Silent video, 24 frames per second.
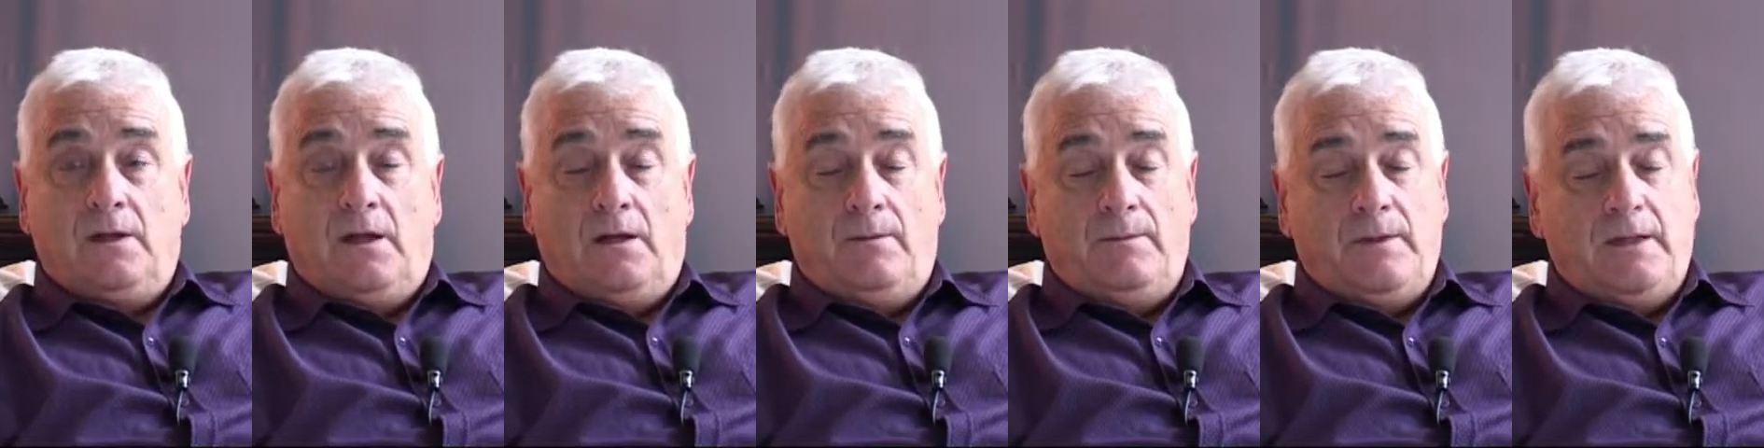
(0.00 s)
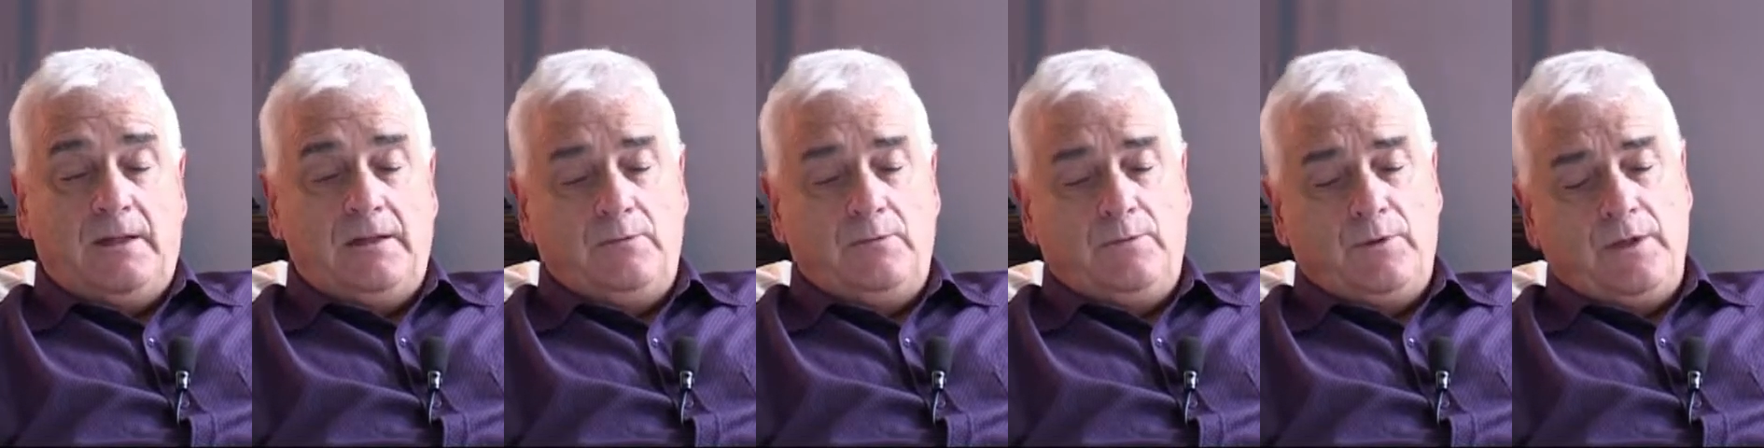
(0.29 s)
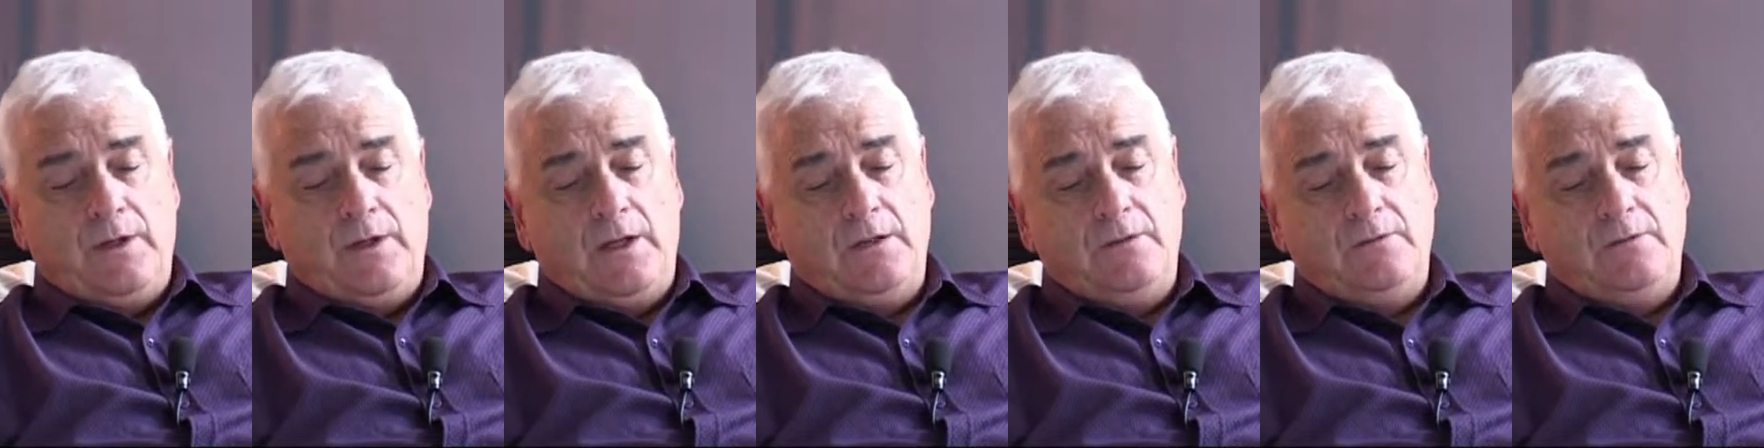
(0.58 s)
I mean, there
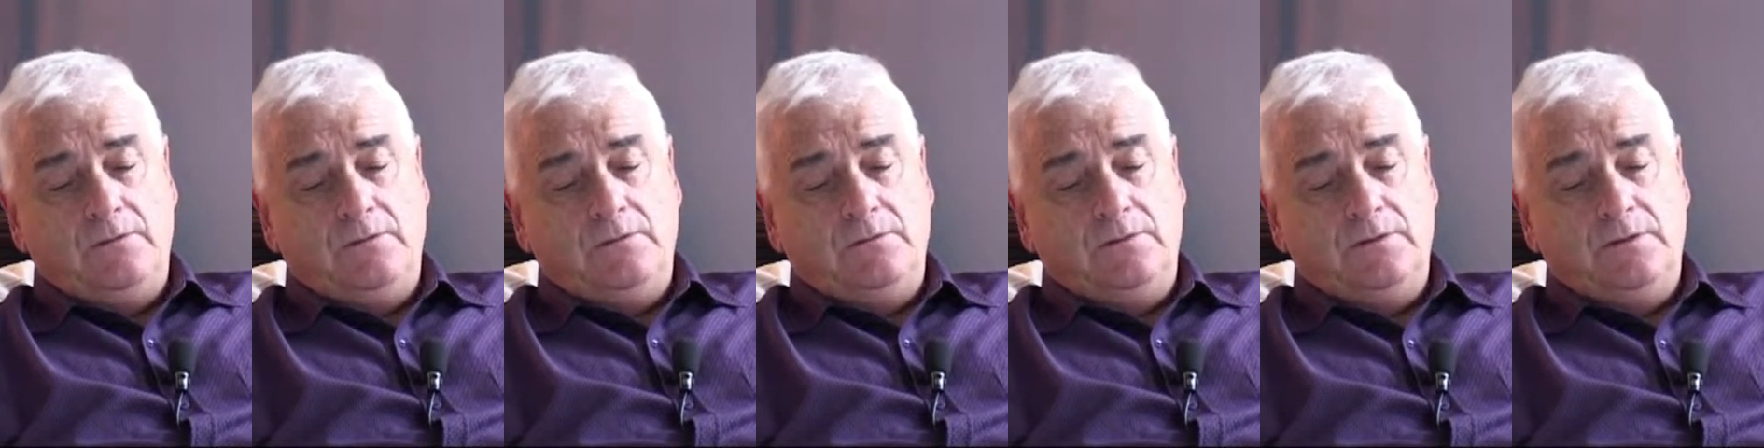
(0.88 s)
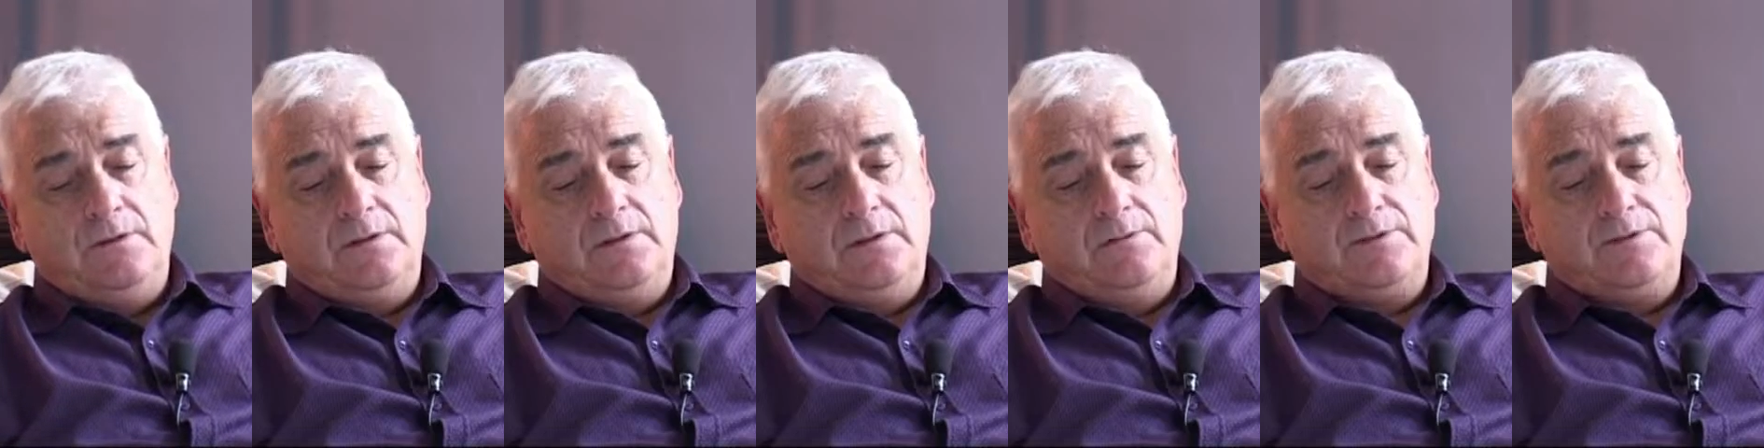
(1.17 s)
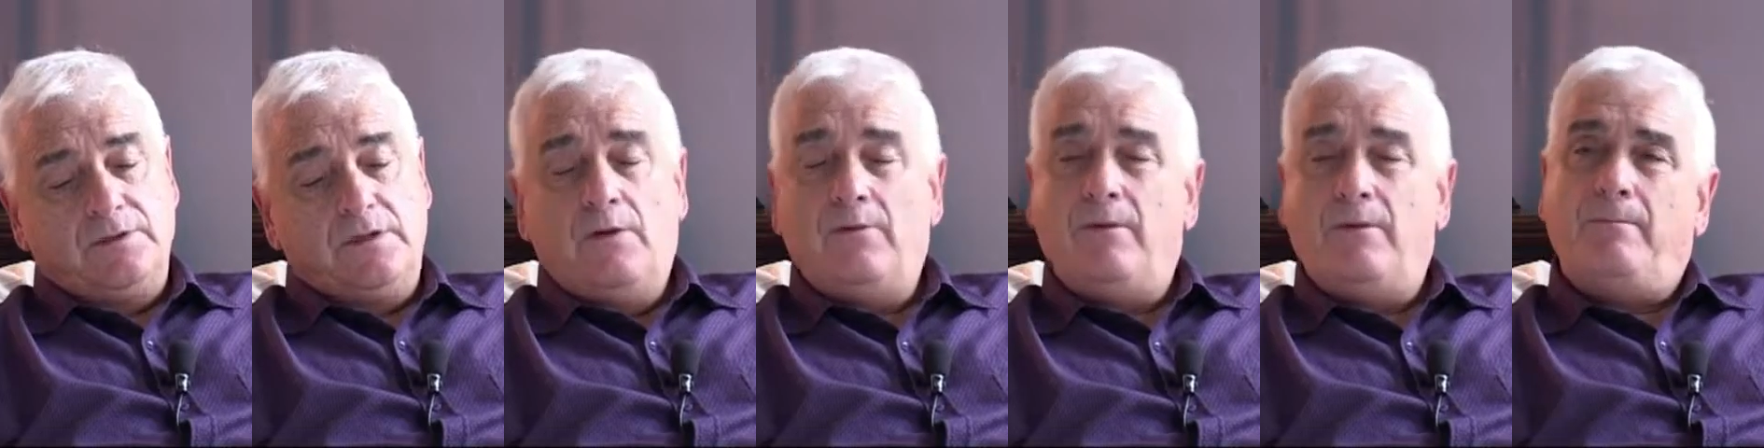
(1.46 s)

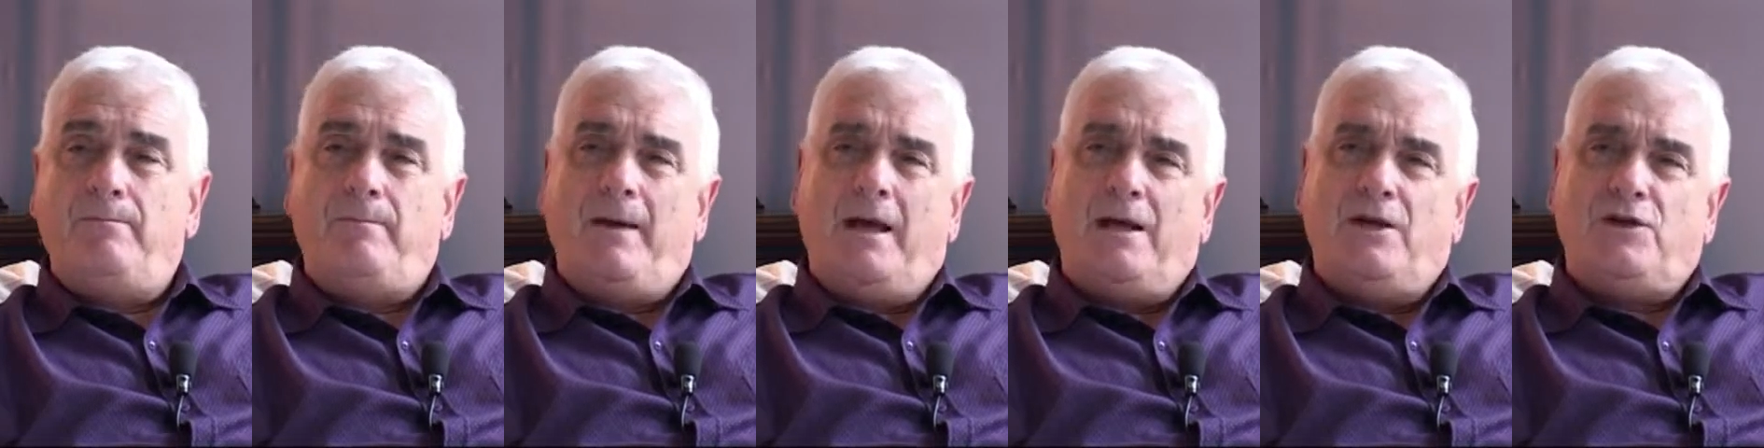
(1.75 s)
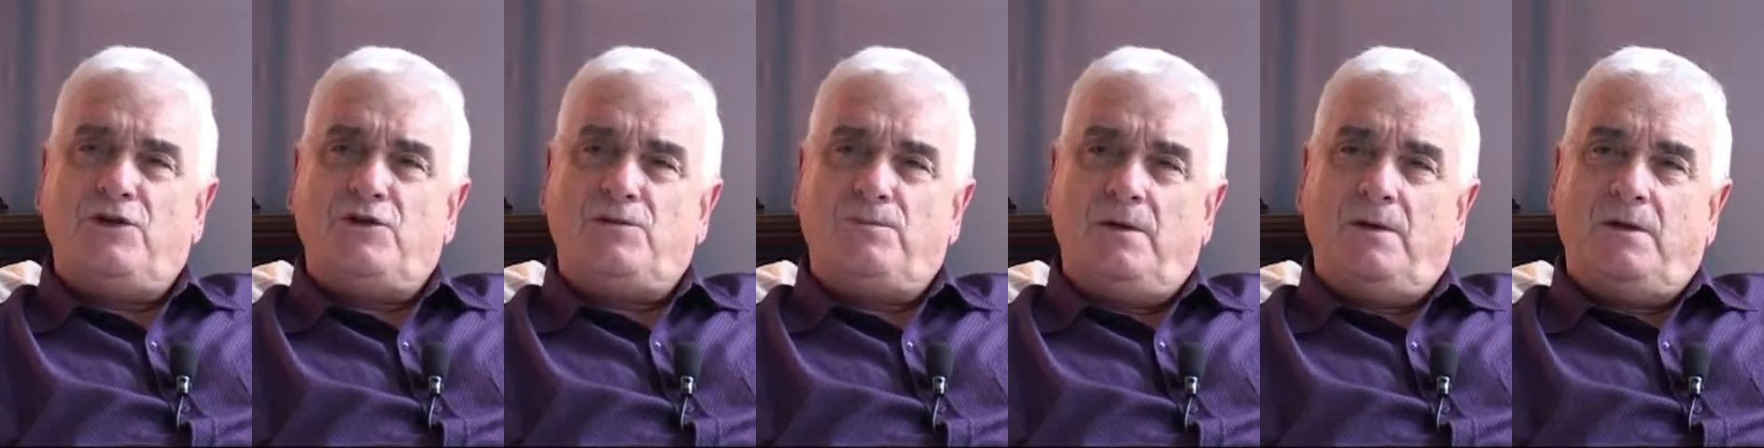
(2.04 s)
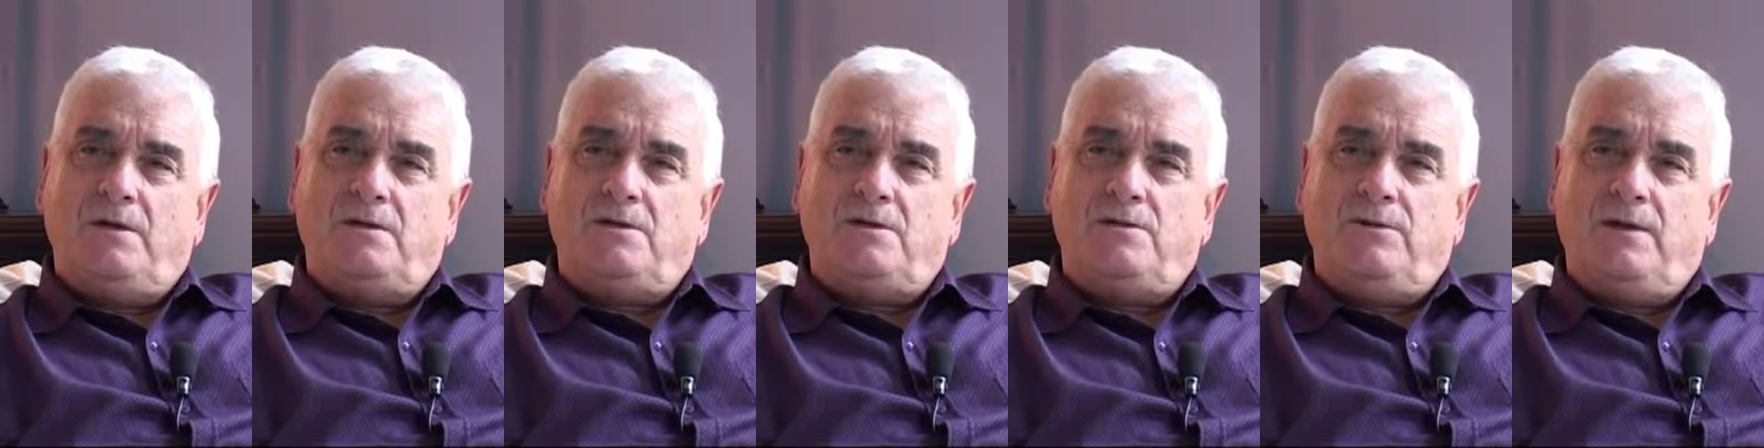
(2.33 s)
was no
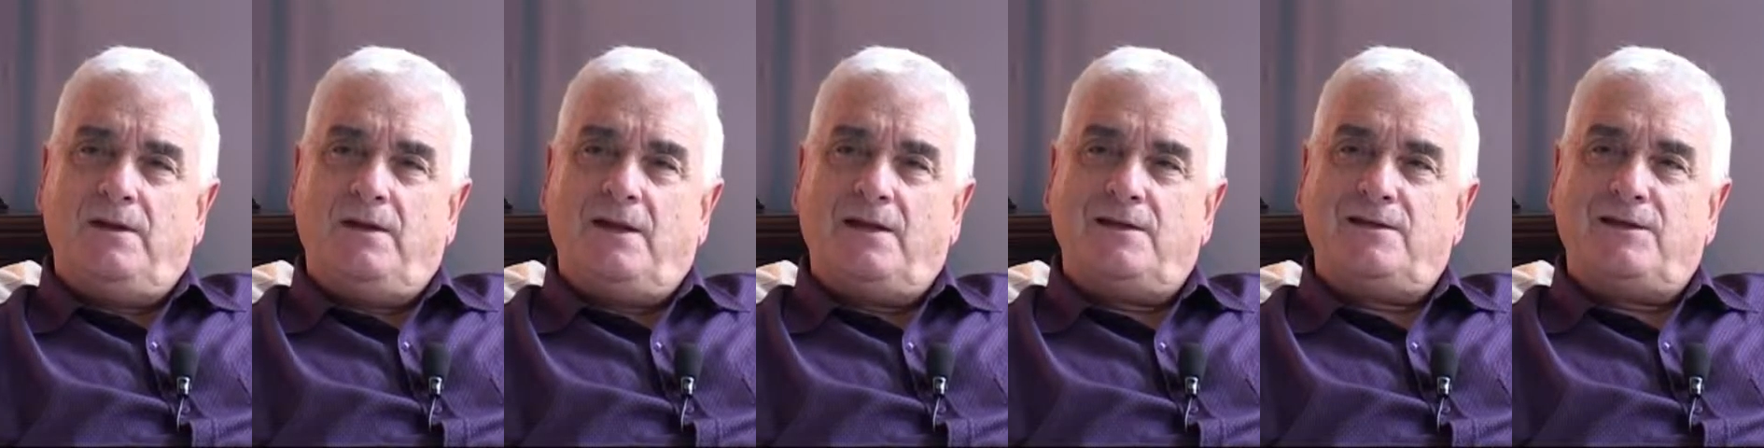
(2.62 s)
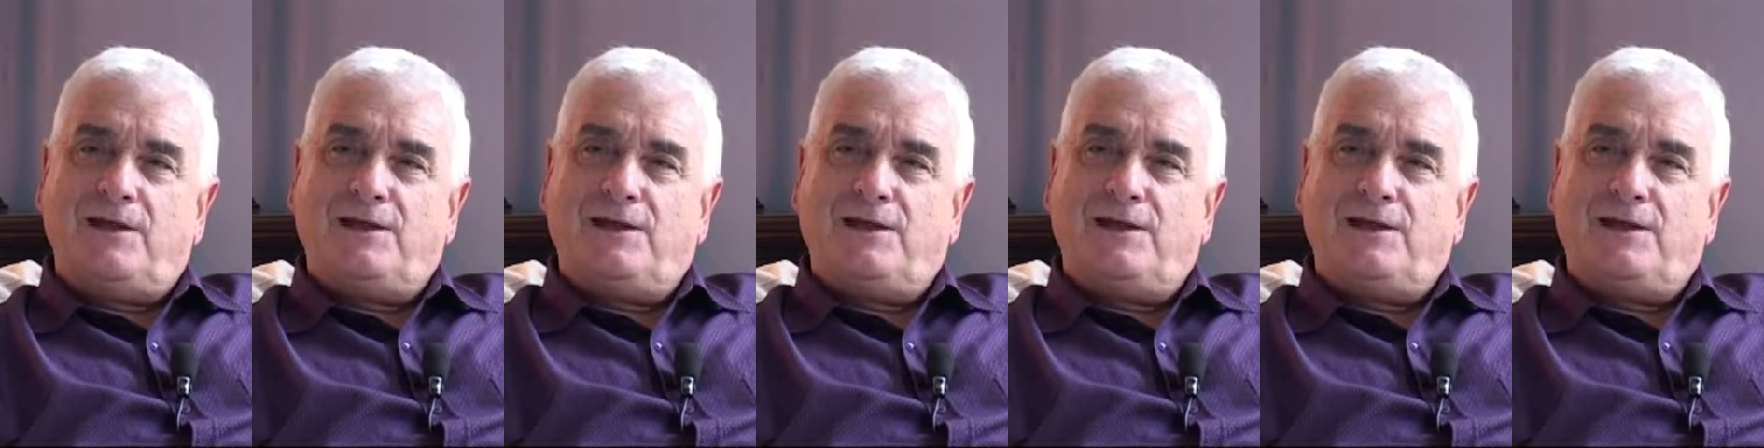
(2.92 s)
embellishment to it.